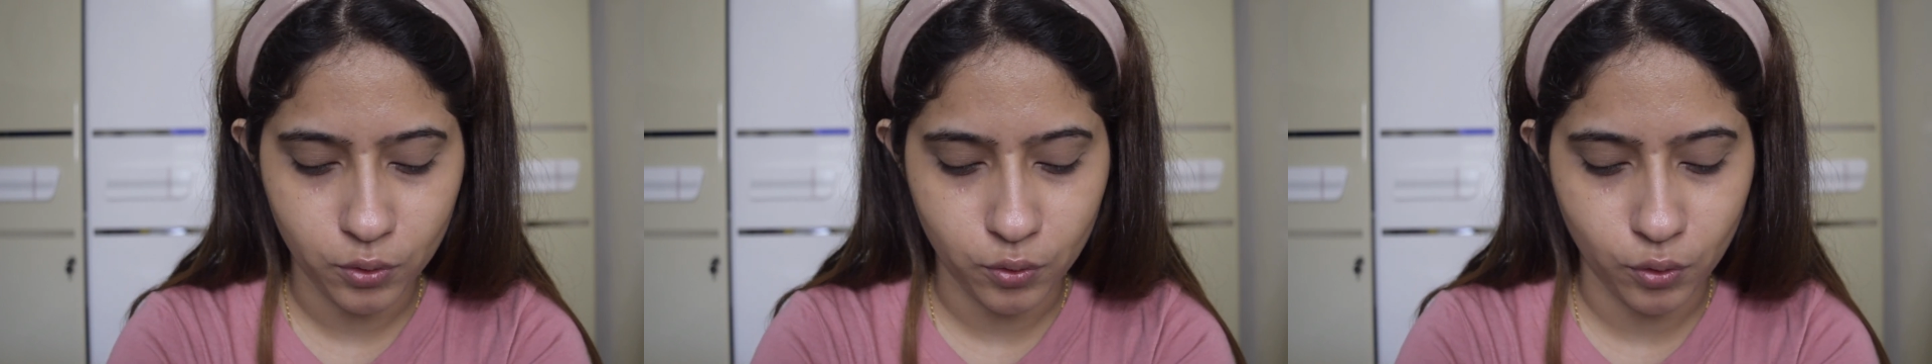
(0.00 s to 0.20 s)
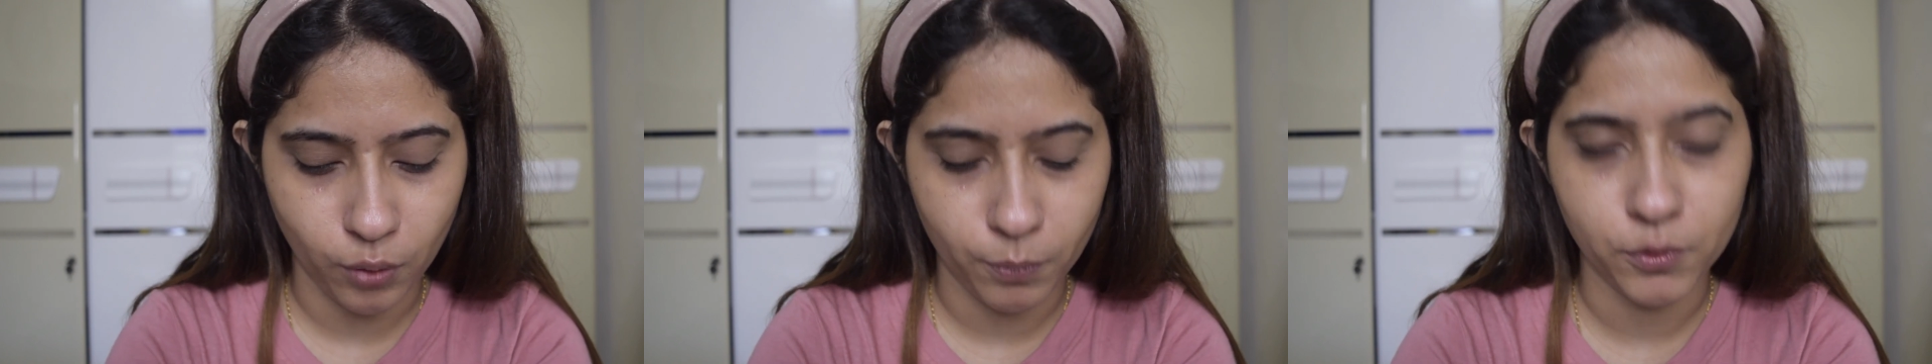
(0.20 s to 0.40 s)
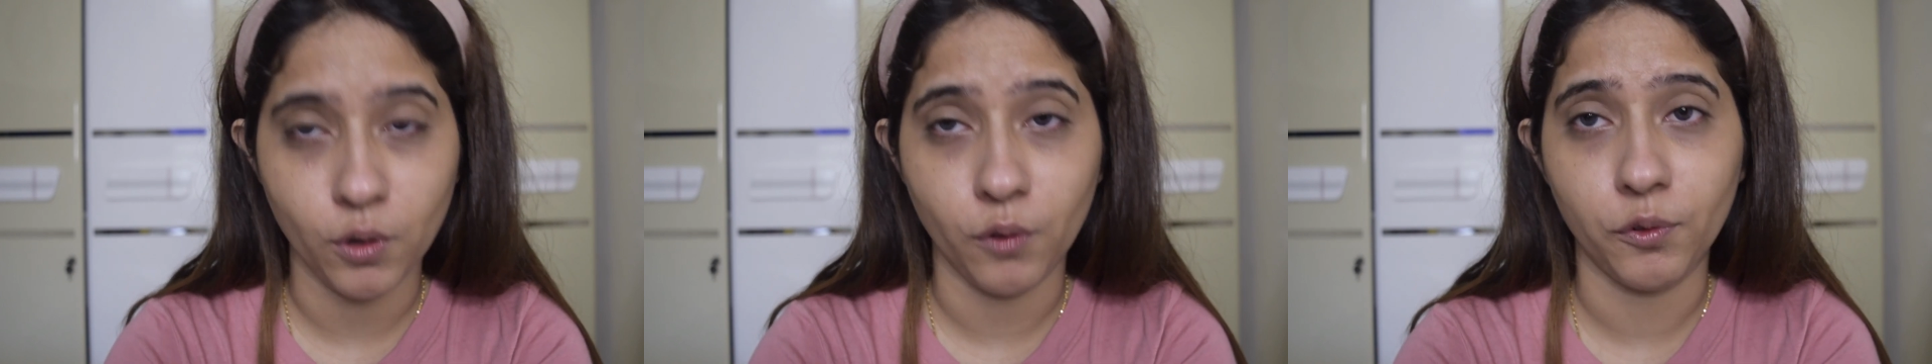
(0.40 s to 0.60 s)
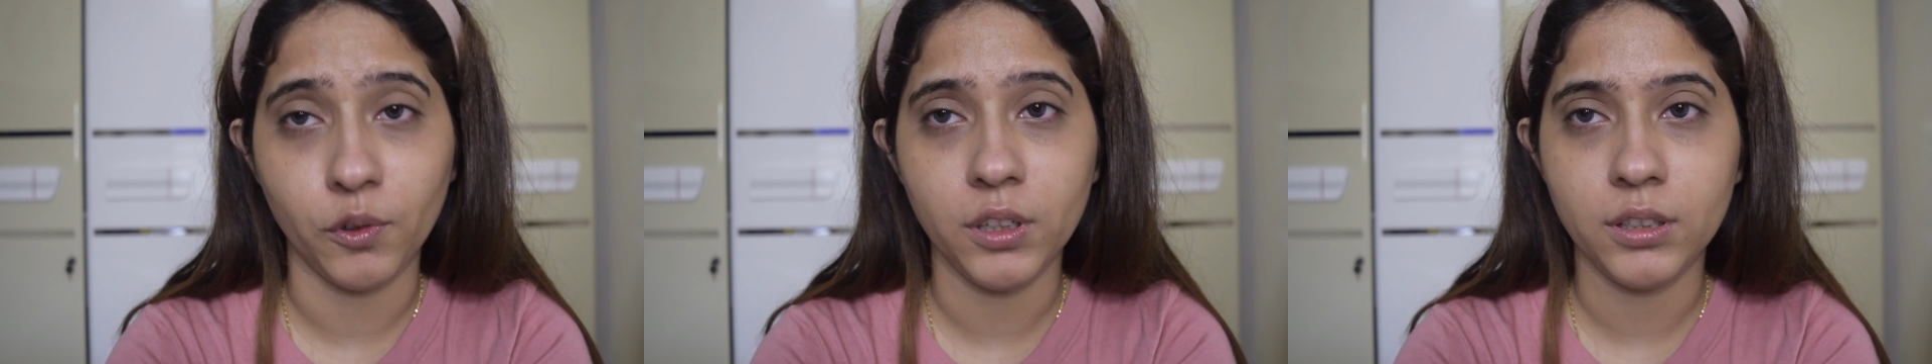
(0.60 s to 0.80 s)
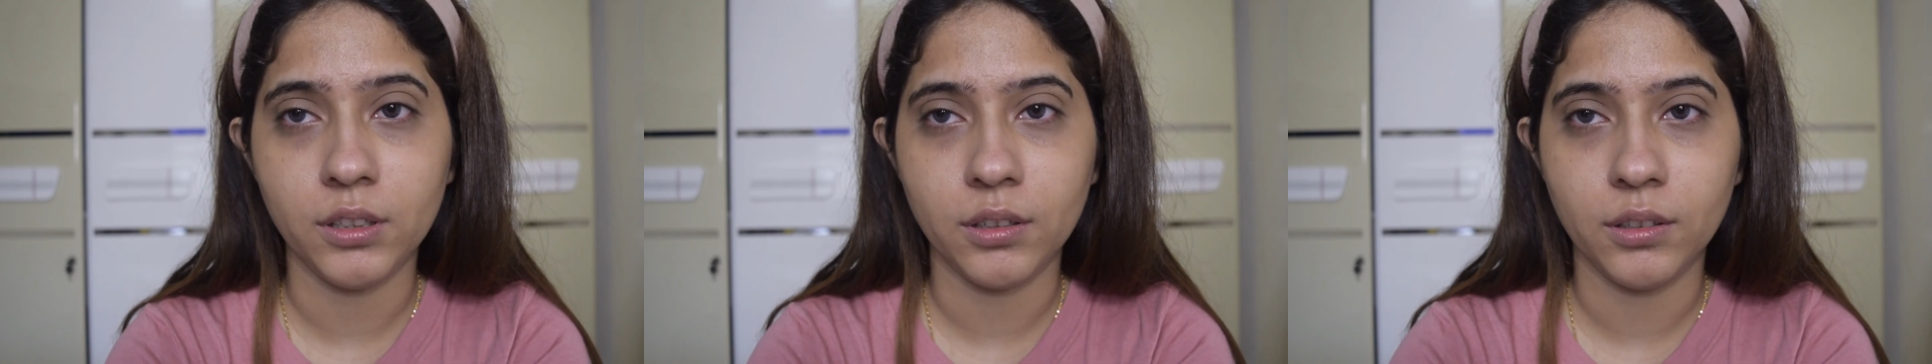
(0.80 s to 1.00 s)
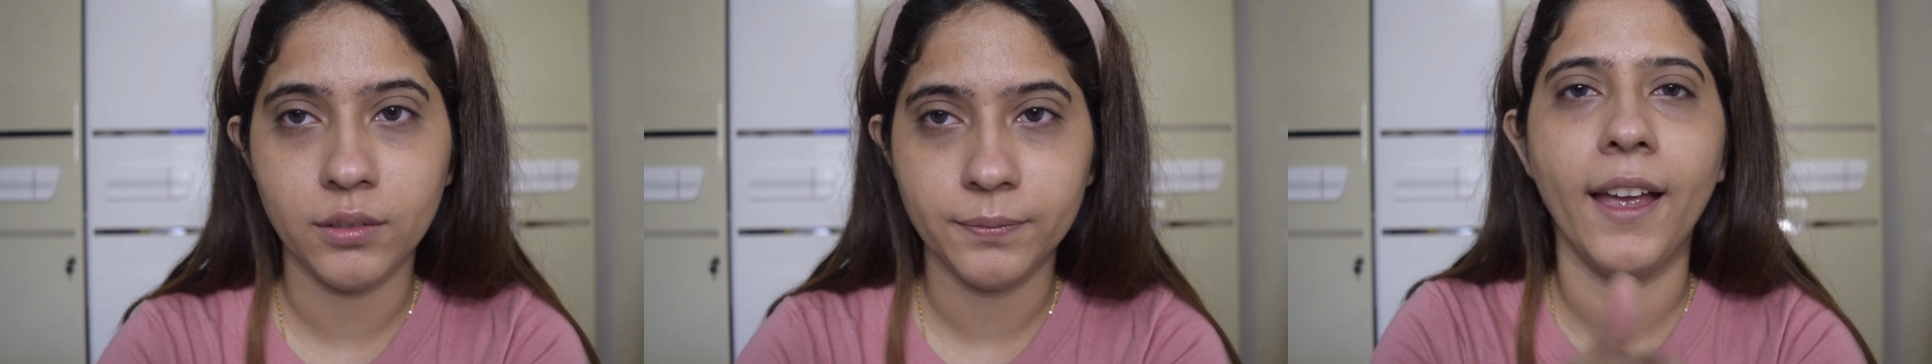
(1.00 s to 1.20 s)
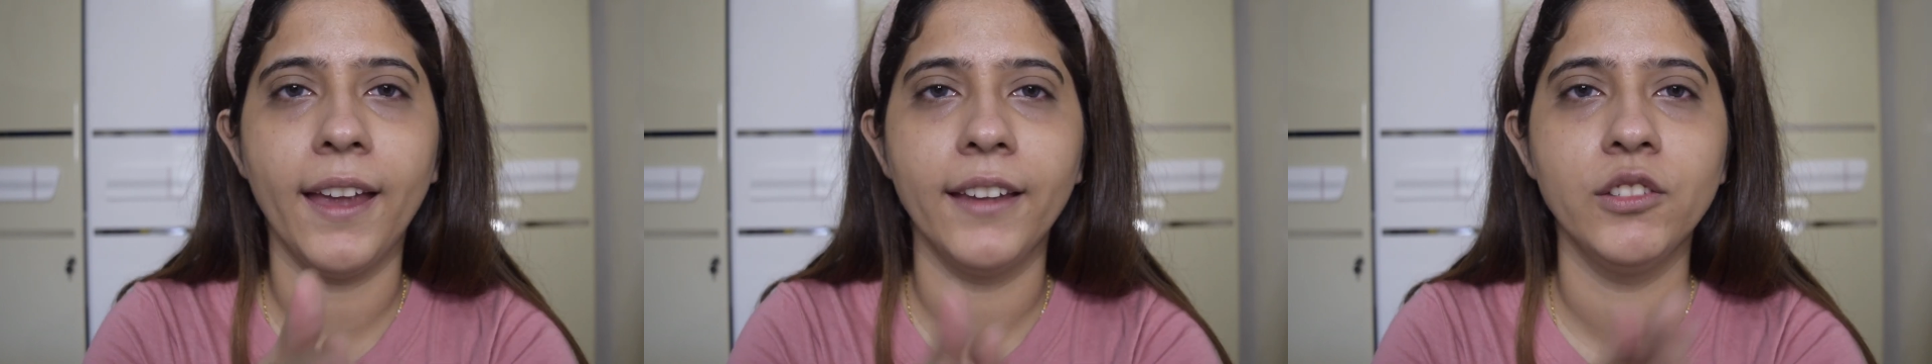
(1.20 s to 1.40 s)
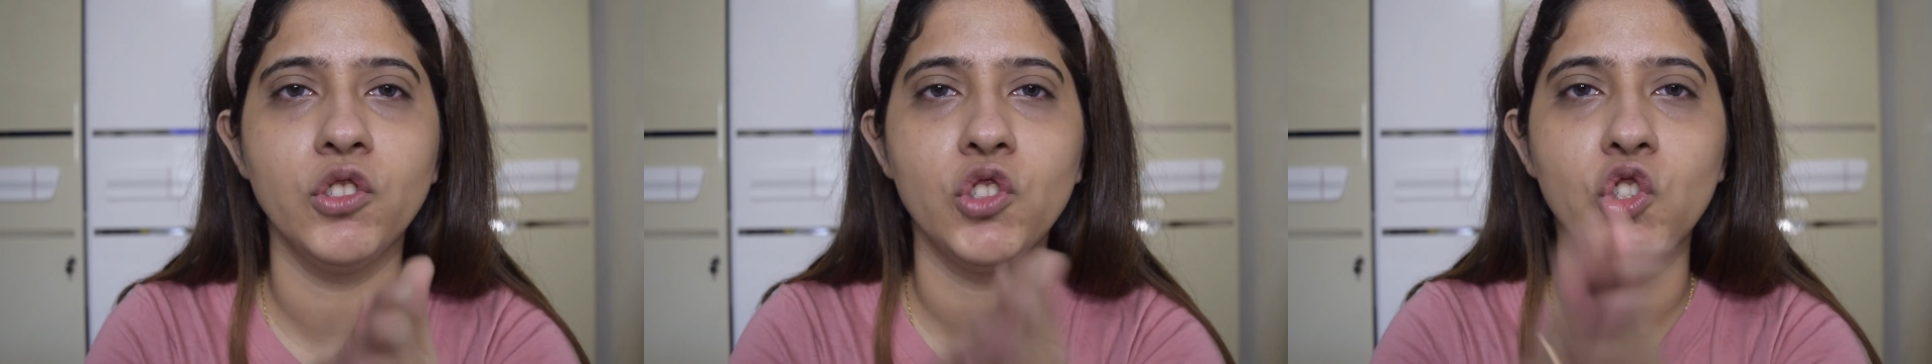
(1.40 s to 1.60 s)
drops of it
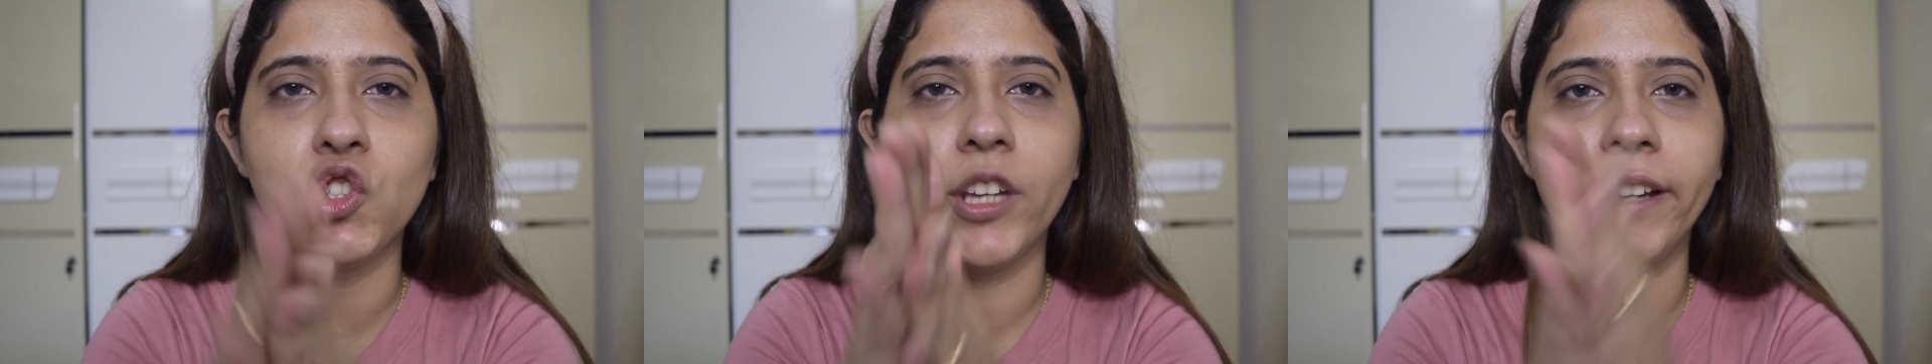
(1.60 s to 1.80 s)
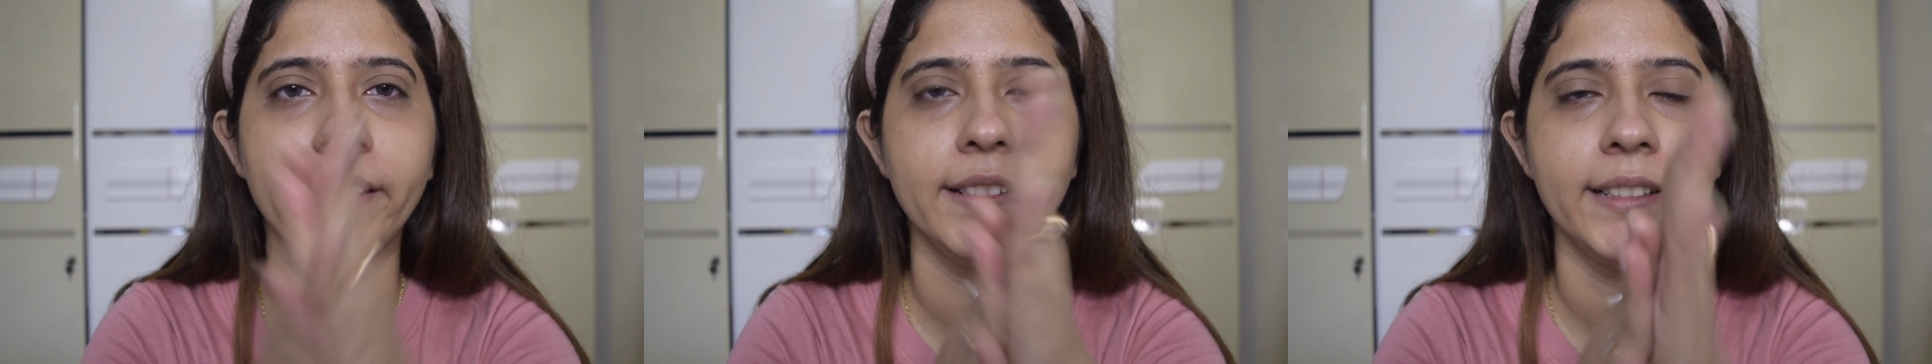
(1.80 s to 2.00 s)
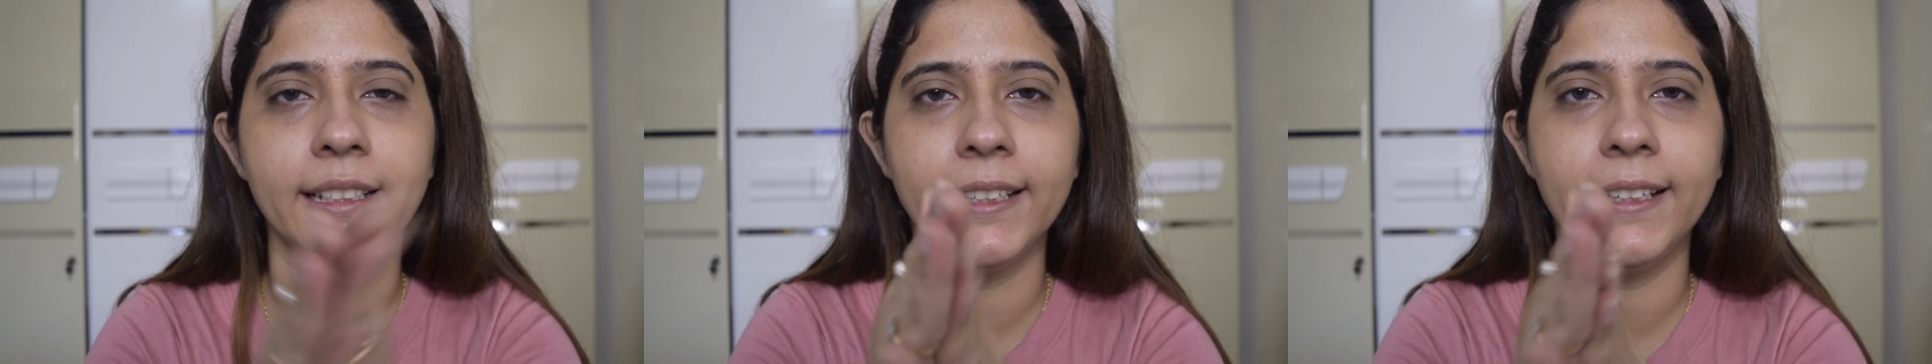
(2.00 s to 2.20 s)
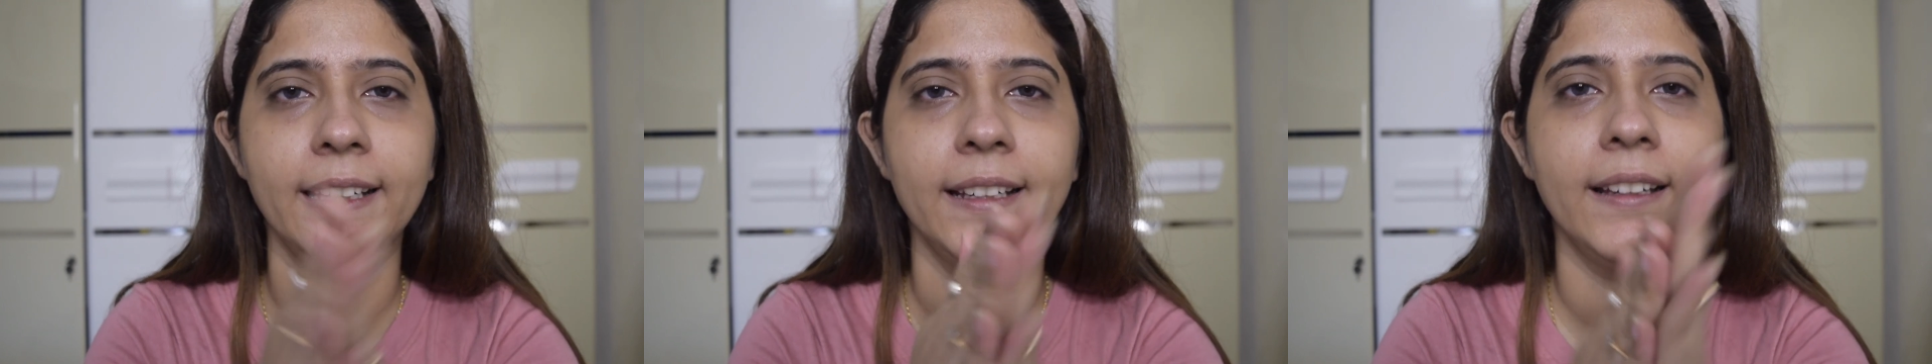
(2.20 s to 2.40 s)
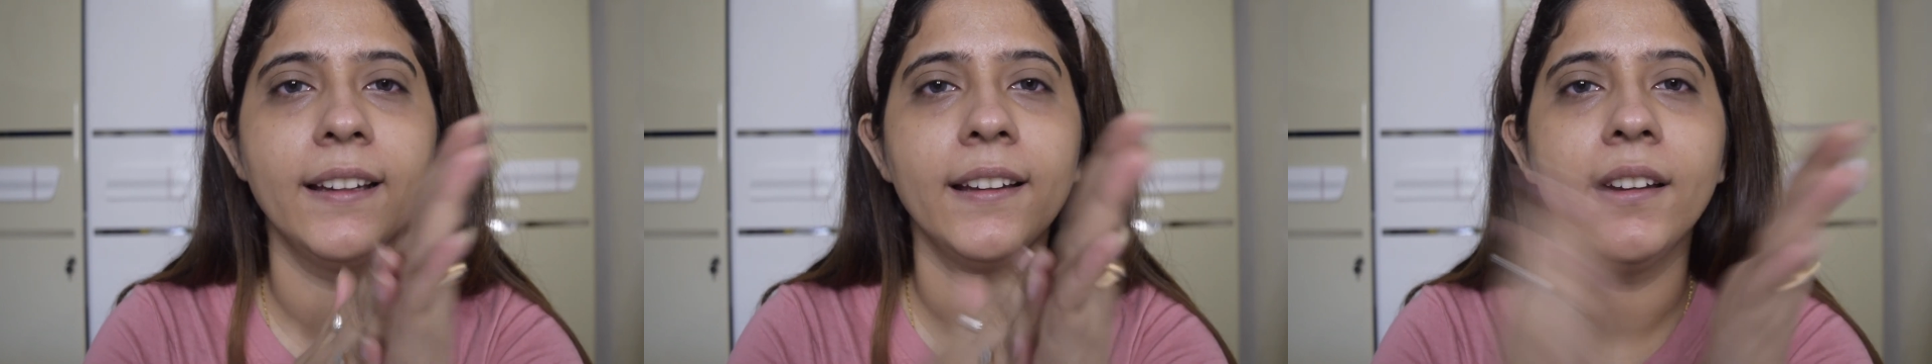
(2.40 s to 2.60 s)
and gently